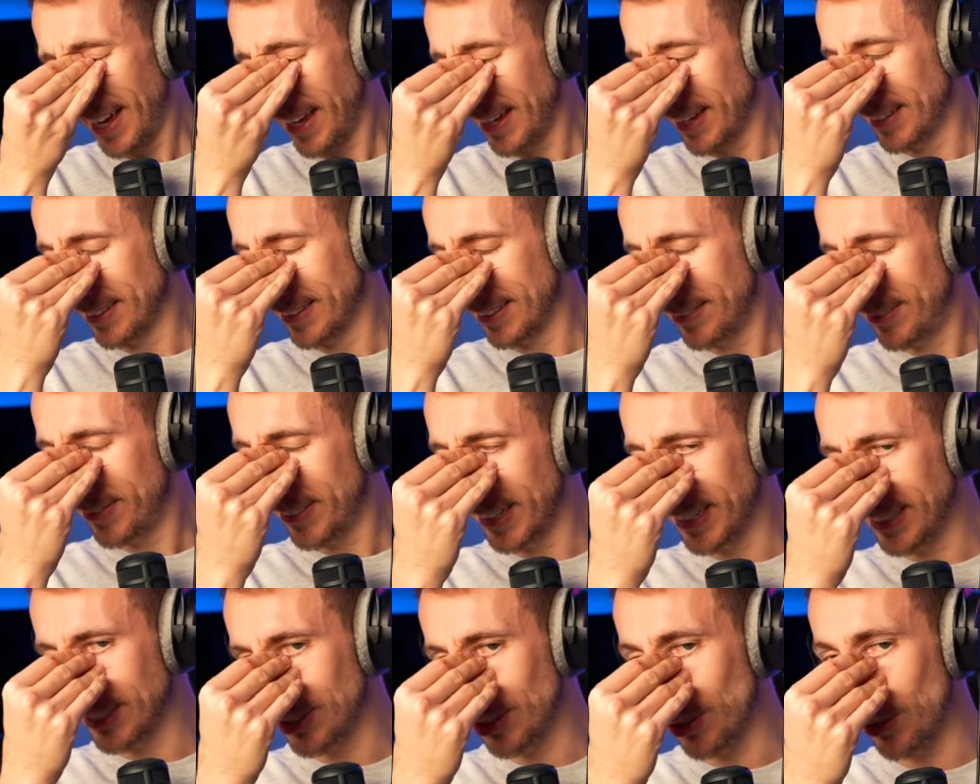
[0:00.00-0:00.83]
And
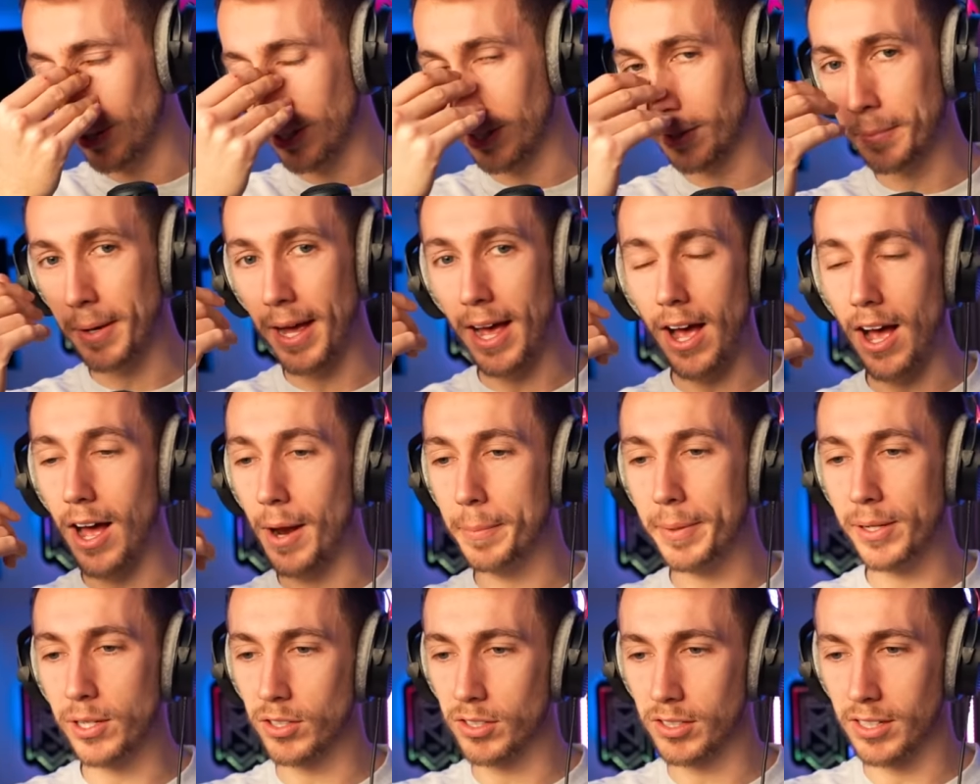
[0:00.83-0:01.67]
Philly's talking about I'd
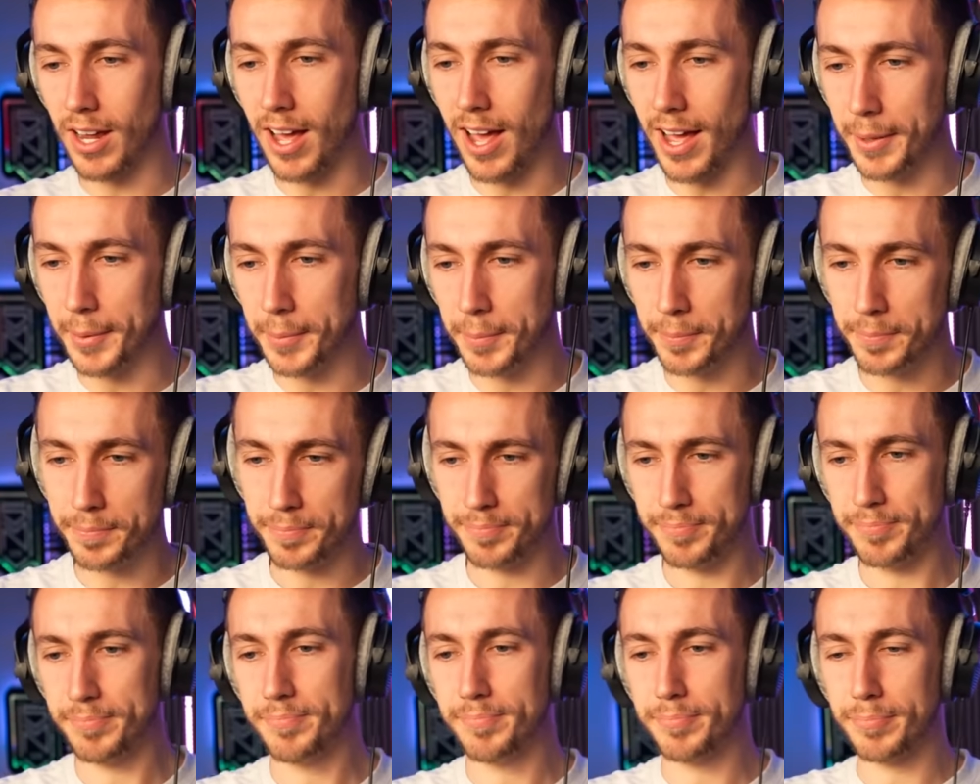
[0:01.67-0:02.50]
be online
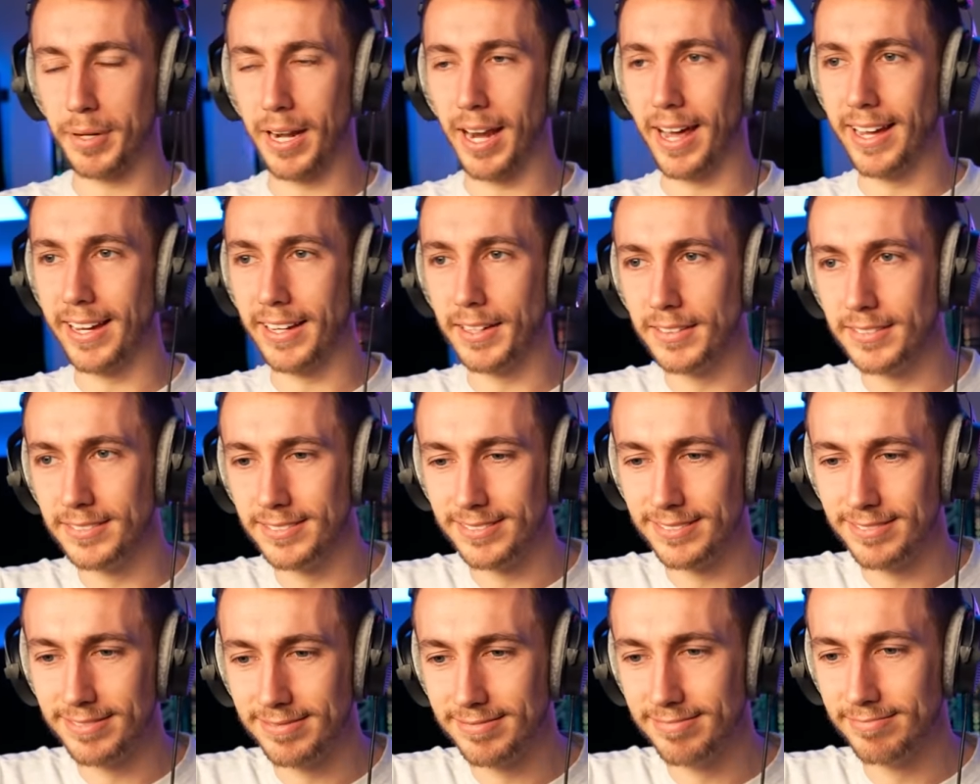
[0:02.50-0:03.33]
playing
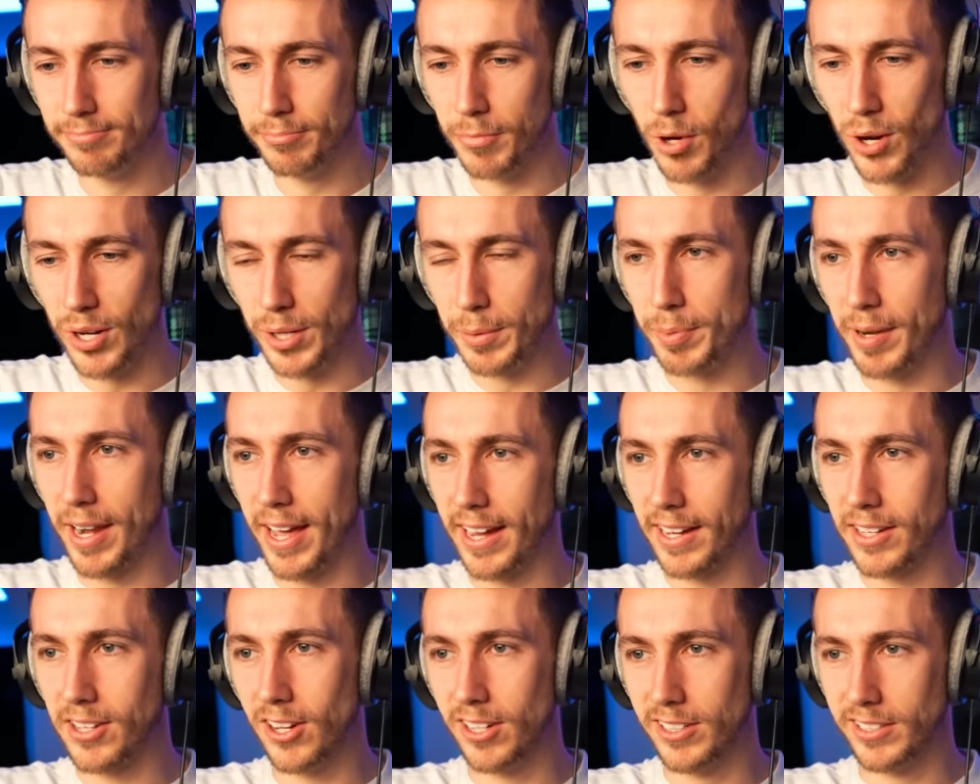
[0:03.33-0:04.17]
multiplayer
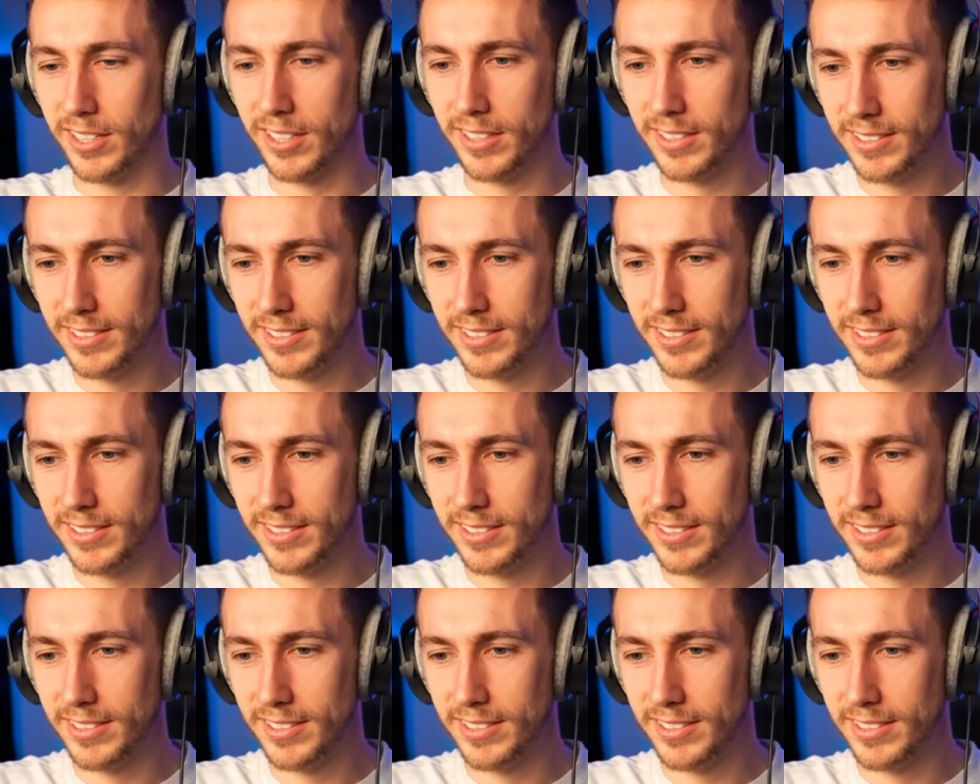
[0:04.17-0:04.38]
COD.